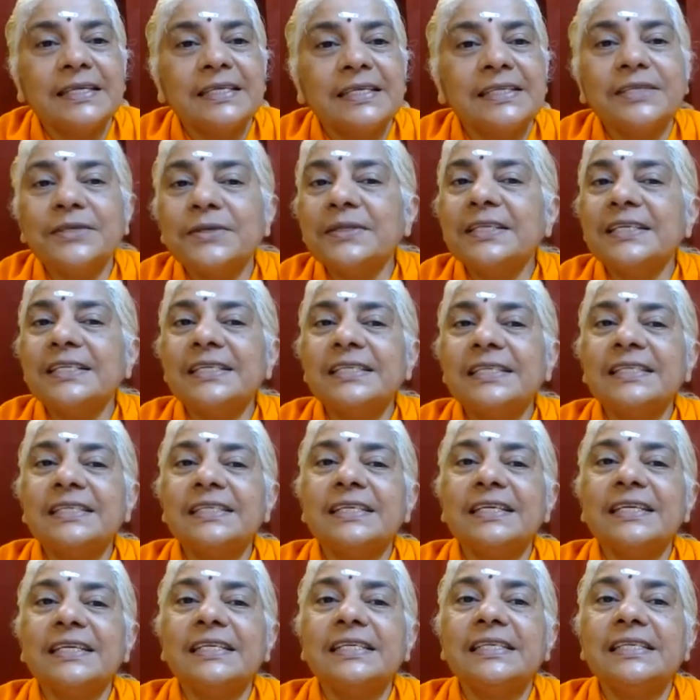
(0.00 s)
So this
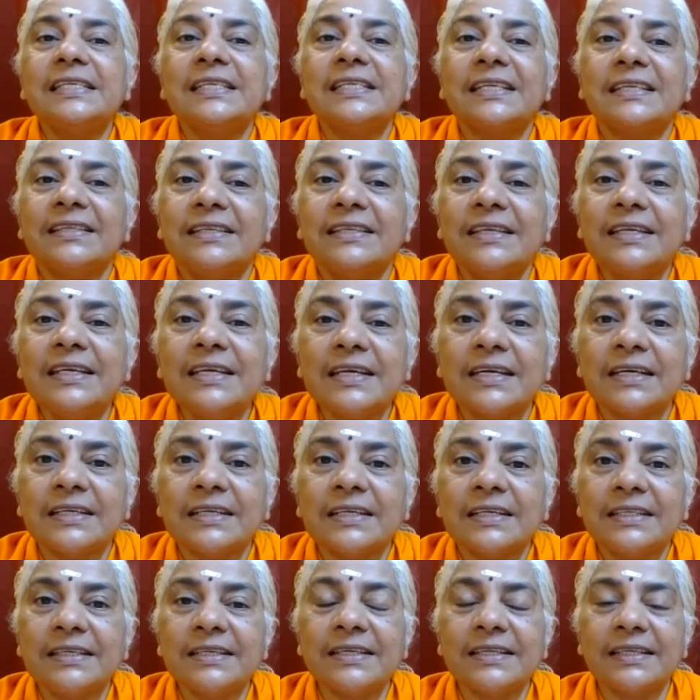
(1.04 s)
is nothing
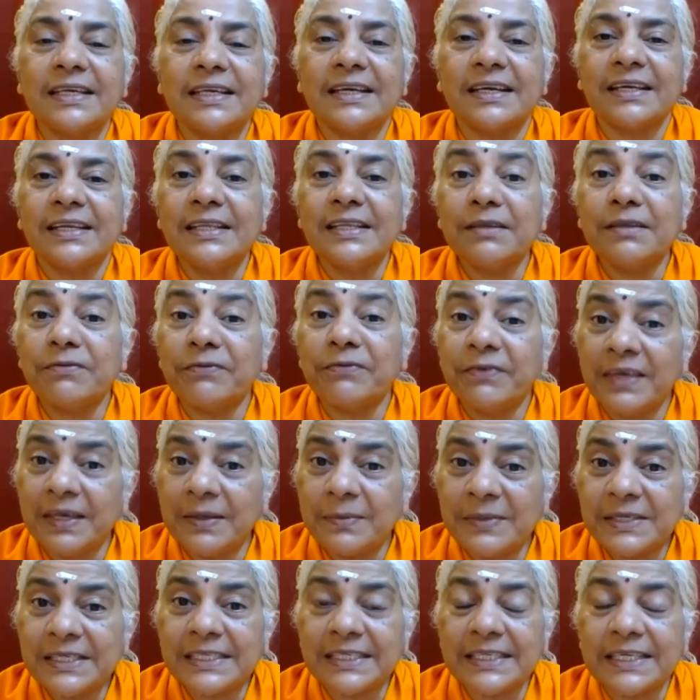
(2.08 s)
other than the
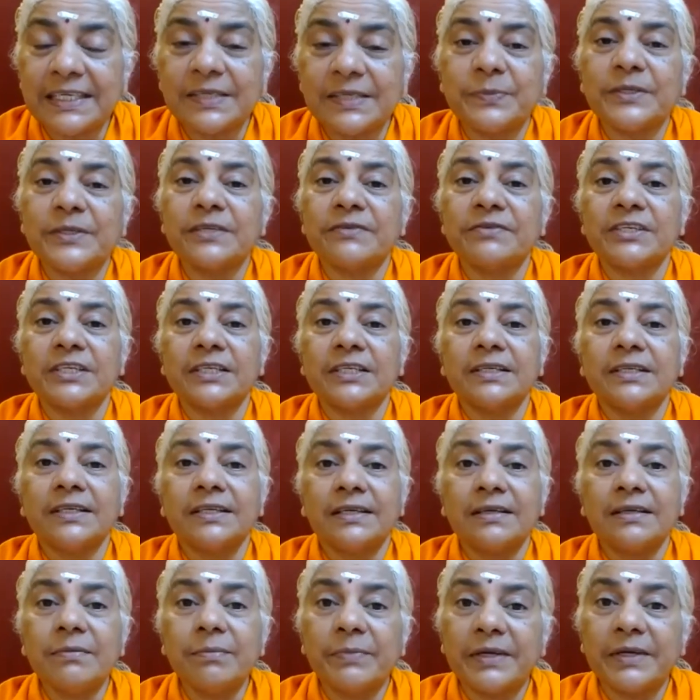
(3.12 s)
famous statement of
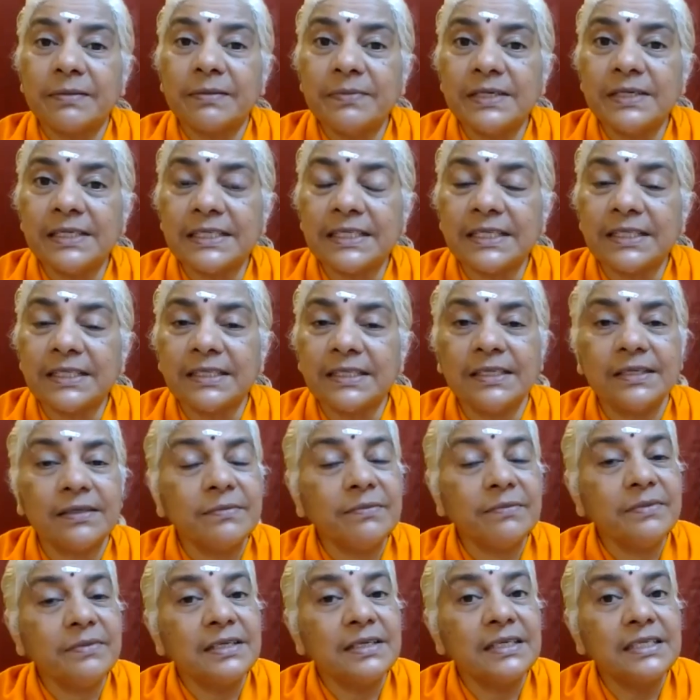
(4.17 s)
Shankara, Brahma
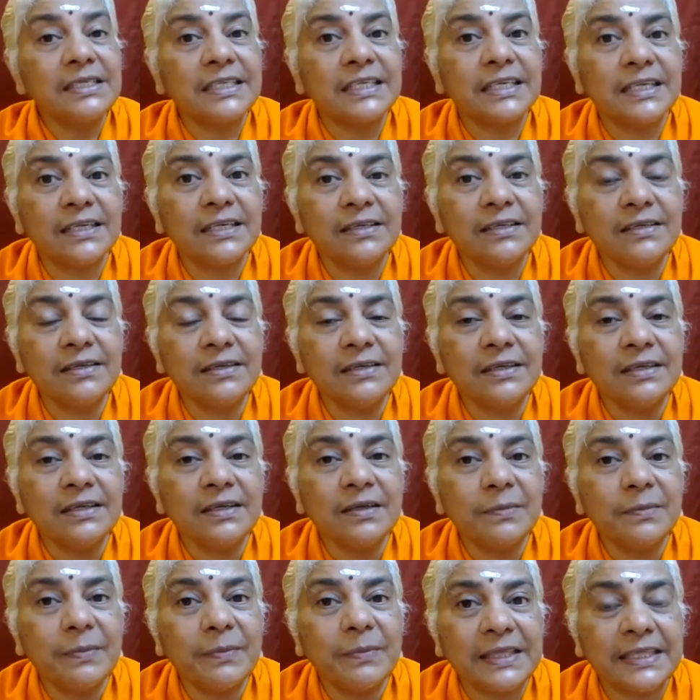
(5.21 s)
Satyam Jagan
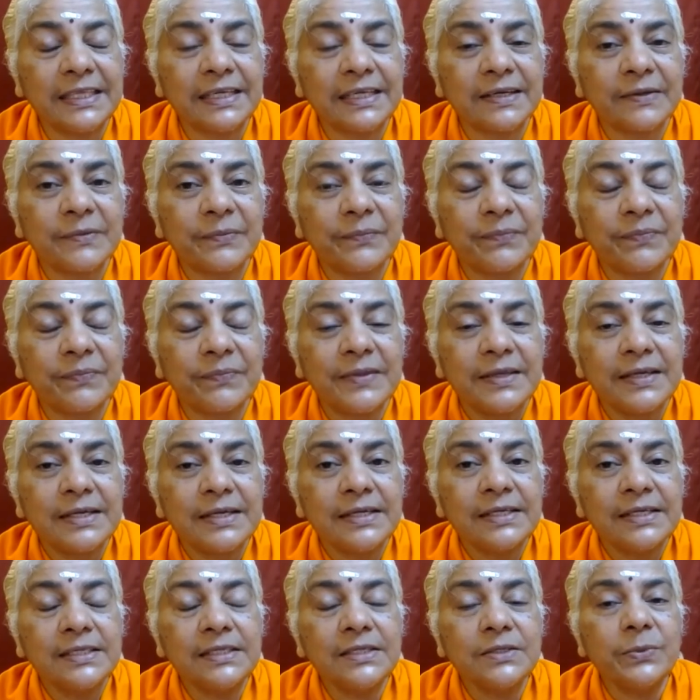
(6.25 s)
Mithya.
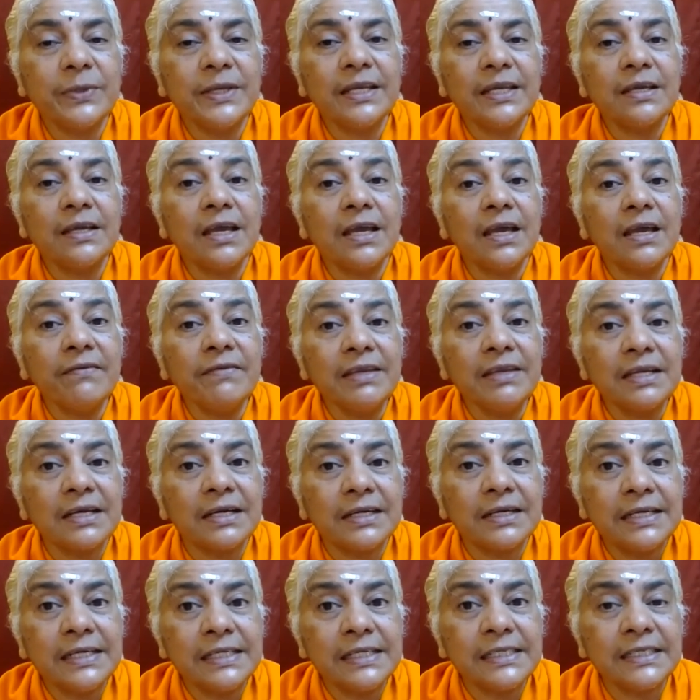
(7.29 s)
So when I have an
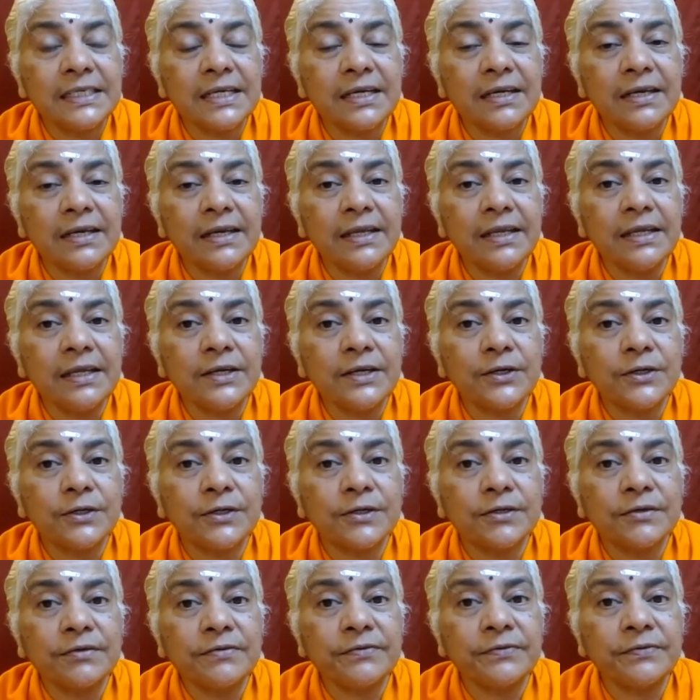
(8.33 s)
understanding
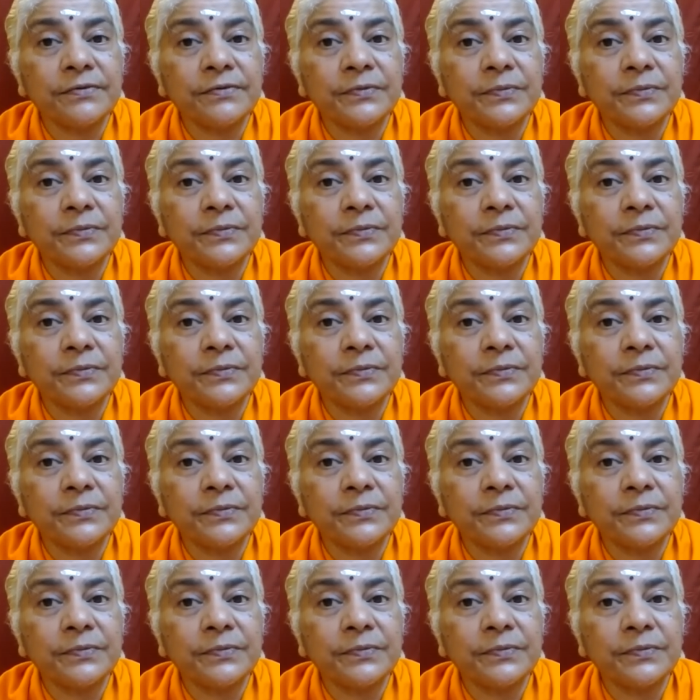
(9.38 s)
of